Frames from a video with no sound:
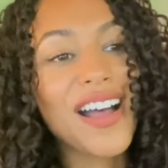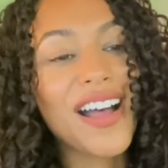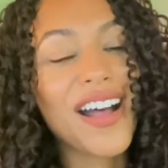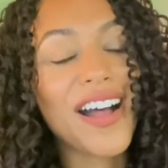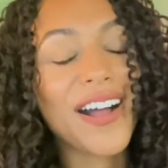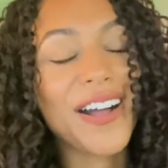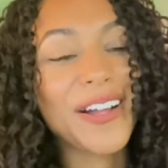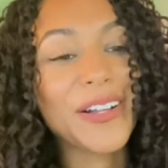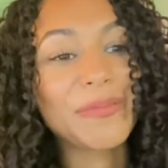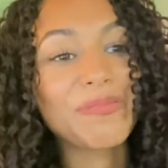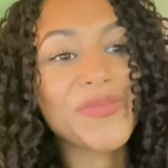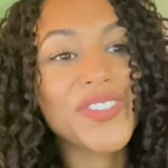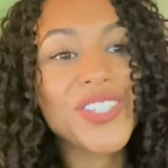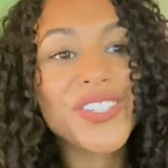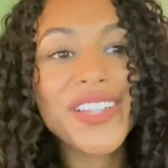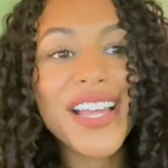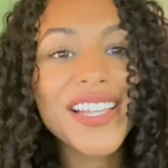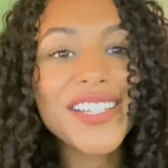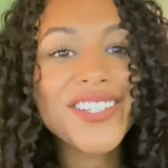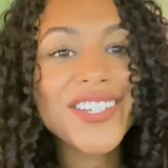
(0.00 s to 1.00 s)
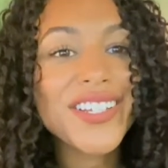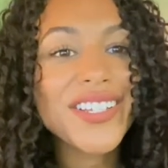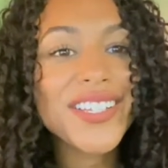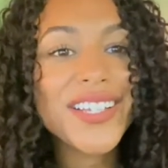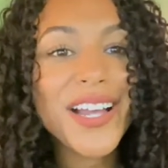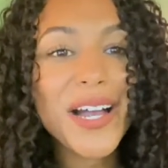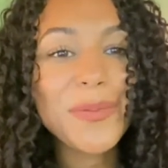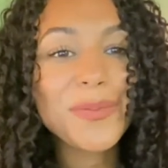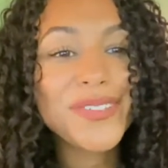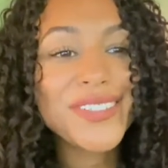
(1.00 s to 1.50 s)
Um, so that's just a
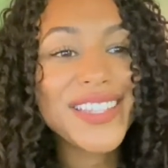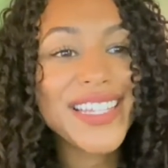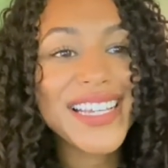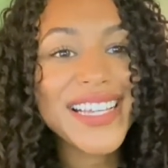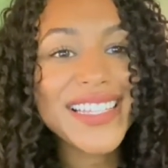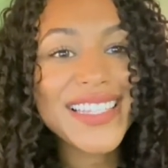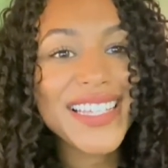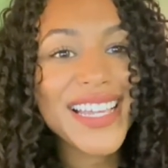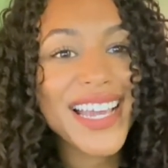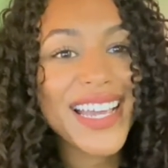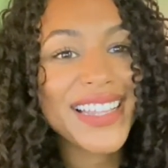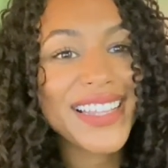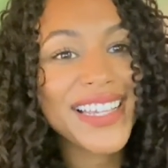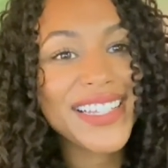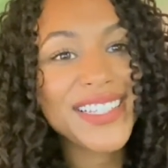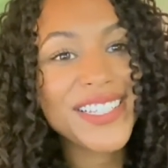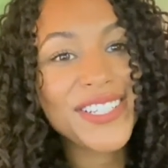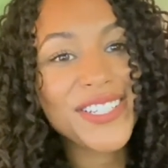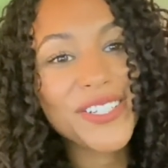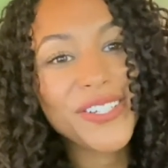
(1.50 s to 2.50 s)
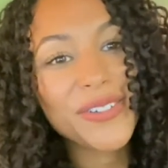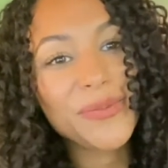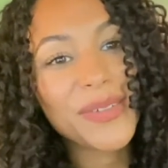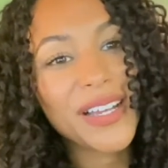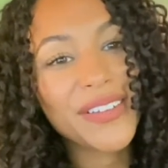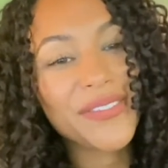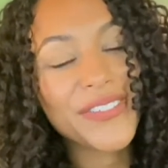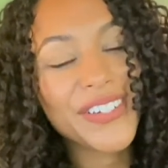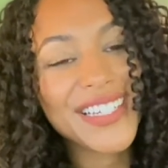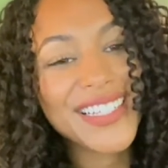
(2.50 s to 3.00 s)
couple things that I like to do in
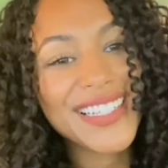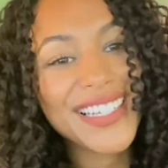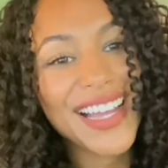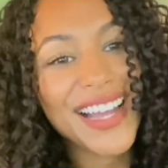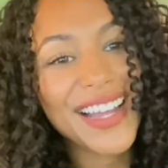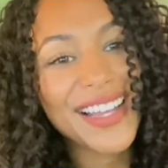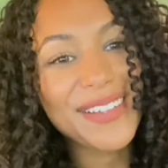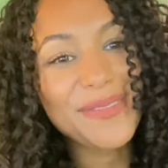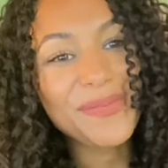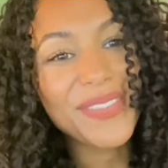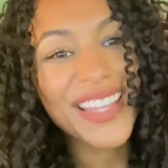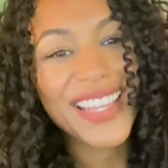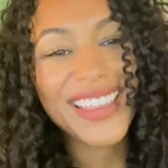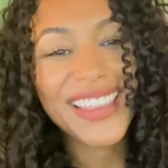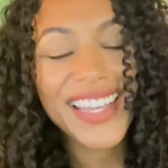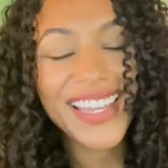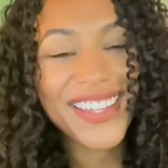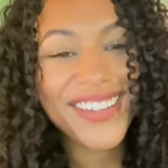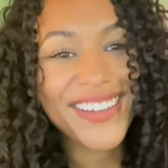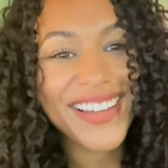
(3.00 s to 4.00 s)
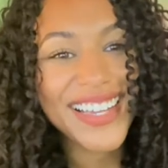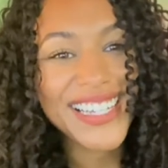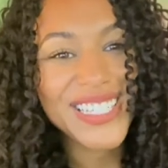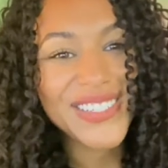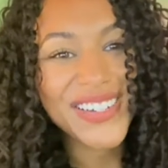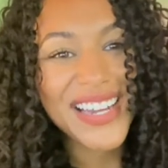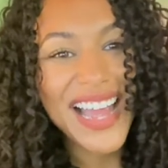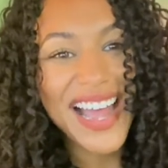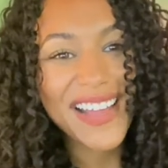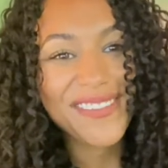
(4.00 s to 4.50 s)
my free time. Thank you guys
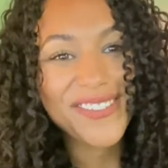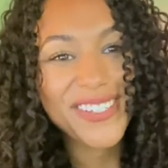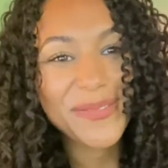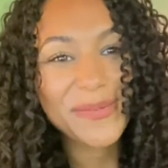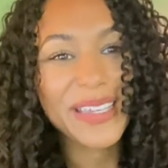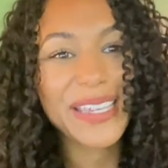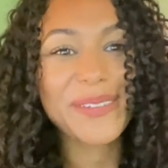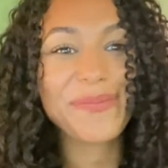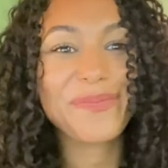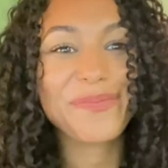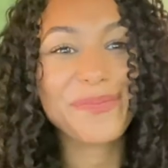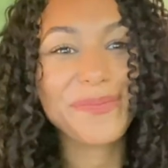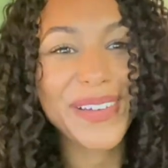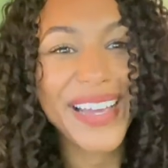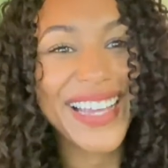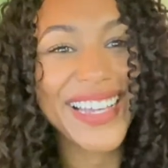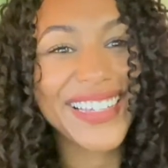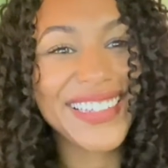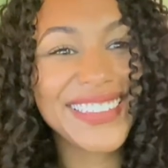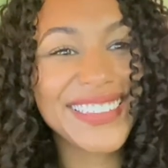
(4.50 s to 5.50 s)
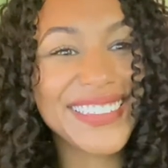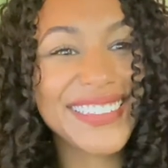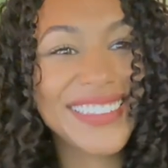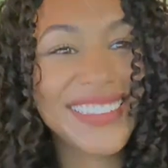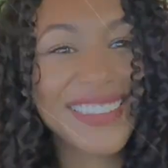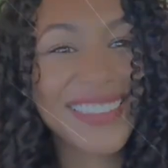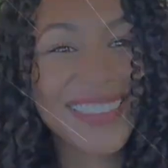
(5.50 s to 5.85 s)
for having me. Bye.